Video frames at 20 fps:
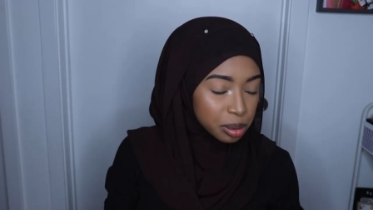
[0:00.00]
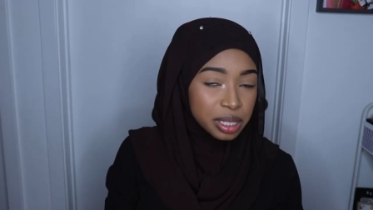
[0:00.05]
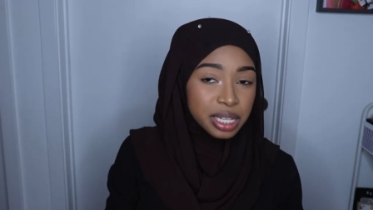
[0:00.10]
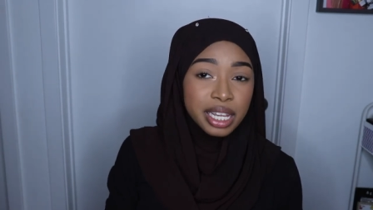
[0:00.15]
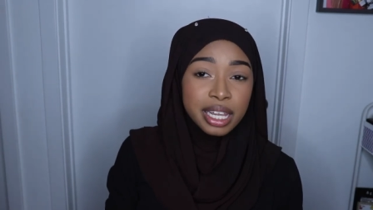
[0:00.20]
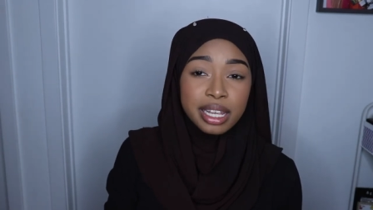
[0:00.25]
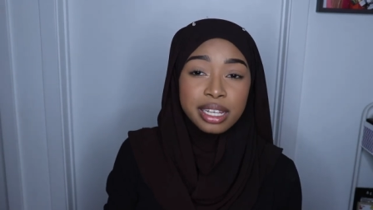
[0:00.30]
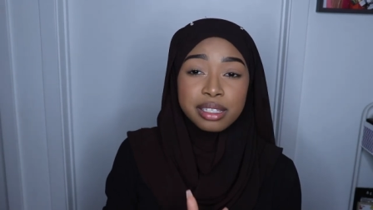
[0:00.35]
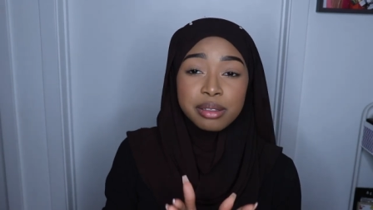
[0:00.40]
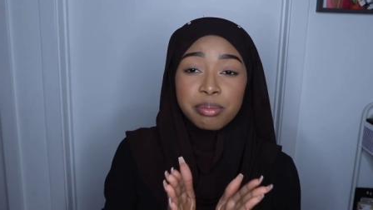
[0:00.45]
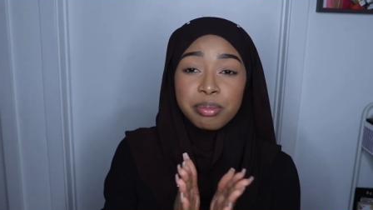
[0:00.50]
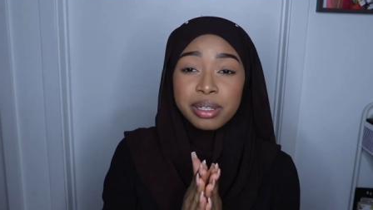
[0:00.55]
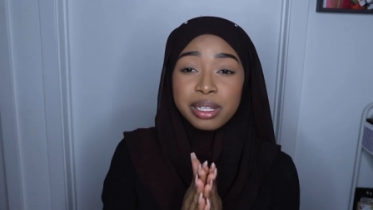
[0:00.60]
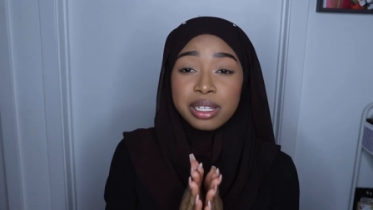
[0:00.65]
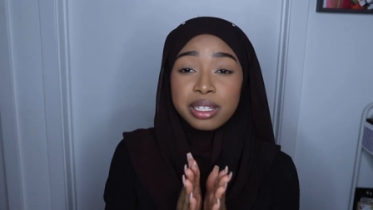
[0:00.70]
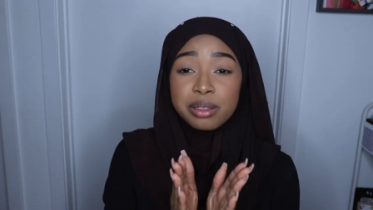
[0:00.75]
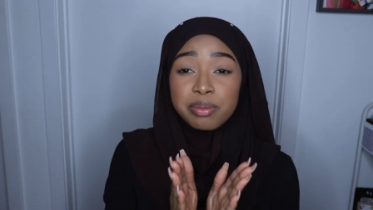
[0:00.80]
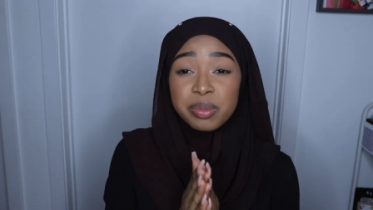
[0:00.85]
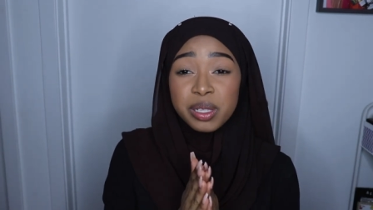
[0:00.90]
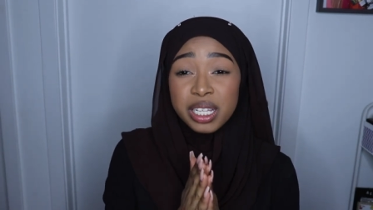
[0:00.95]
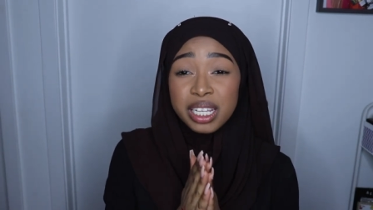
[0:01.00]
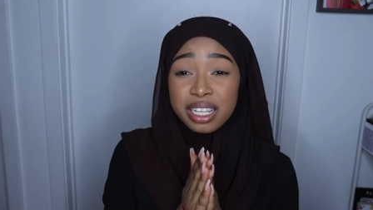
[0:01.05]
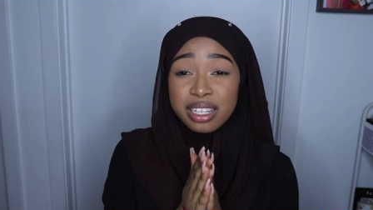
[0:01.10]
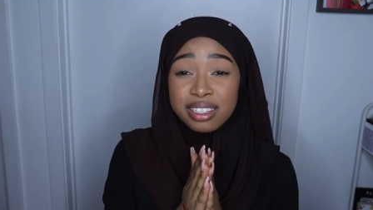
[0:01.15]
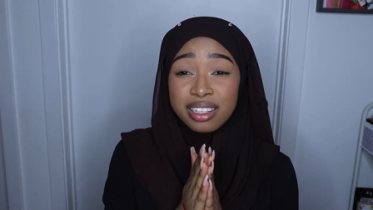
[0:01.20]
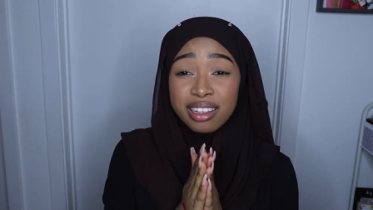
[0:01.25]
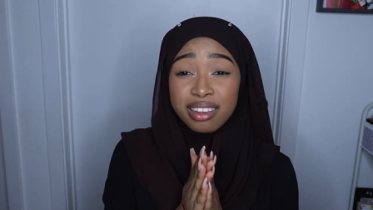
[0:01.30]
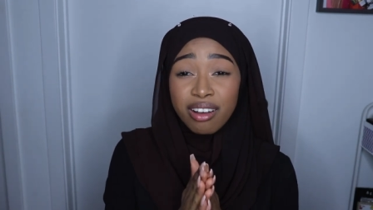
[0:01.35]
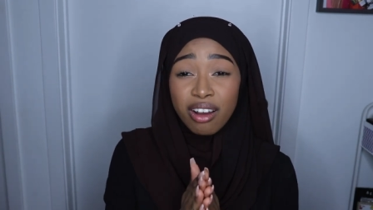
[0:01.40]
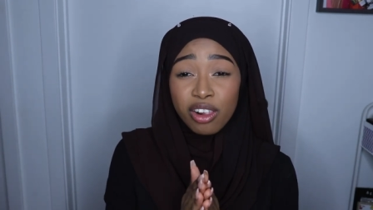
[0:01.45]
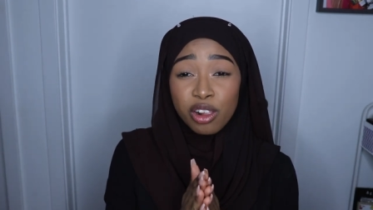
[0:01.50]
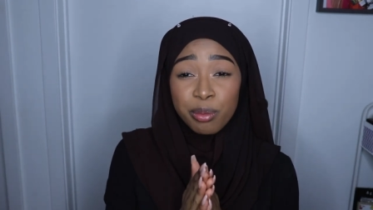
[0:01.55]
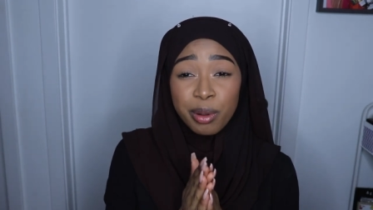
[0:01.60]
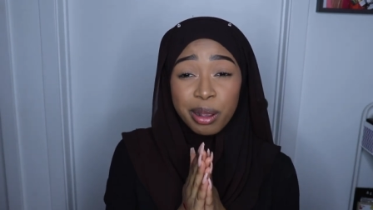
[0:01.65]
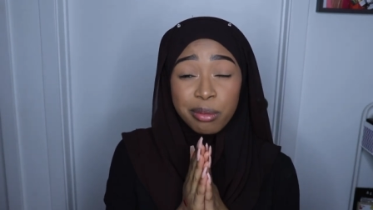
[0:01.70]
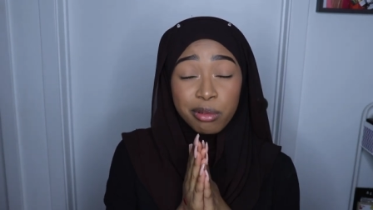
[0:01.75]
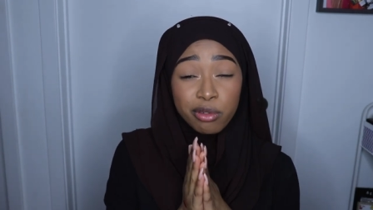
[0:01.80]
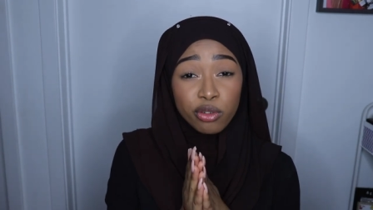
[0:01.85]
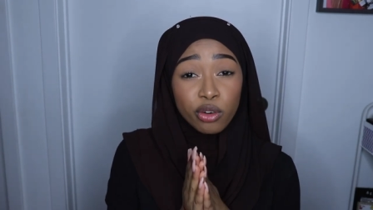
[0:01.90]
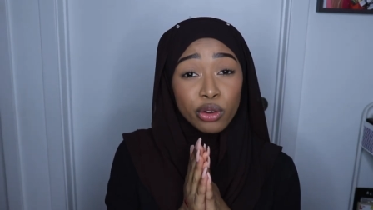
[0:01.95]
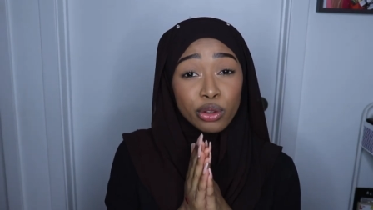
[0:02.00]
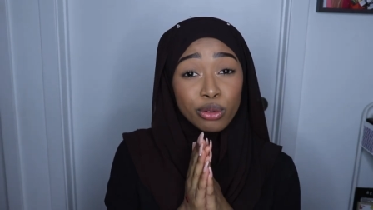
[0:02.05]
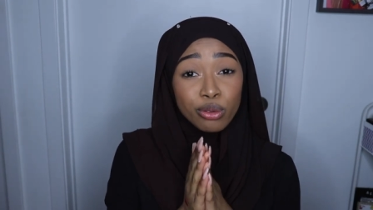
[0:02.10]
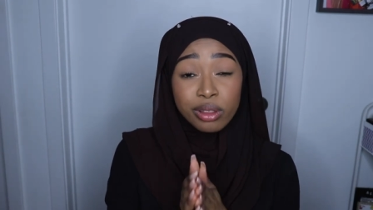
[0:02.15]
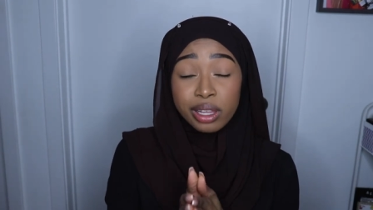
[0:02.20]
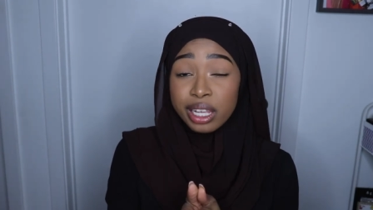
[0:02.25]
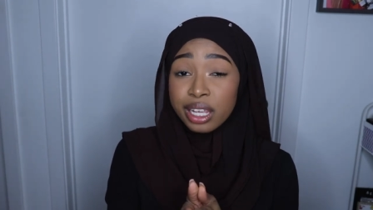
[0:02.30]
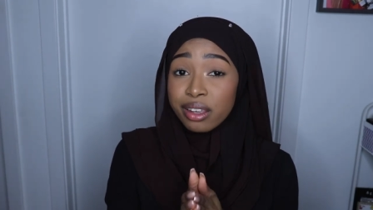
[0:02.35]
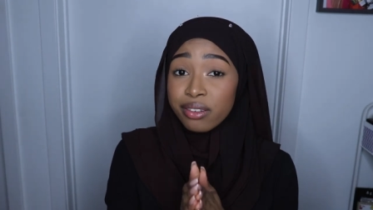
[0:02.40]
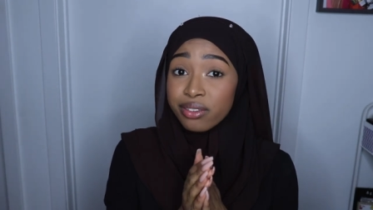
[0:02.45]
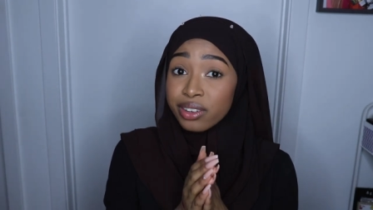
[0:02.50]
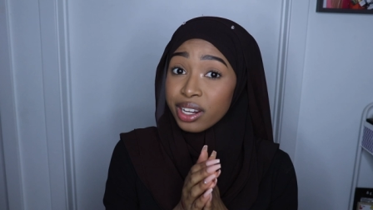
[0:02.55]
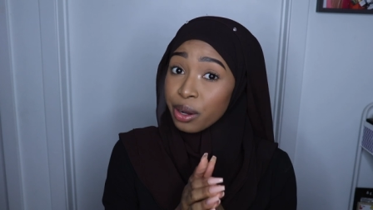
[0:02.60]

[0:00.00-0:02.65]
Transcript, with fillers: please, please, please get the hauler bag before you leave,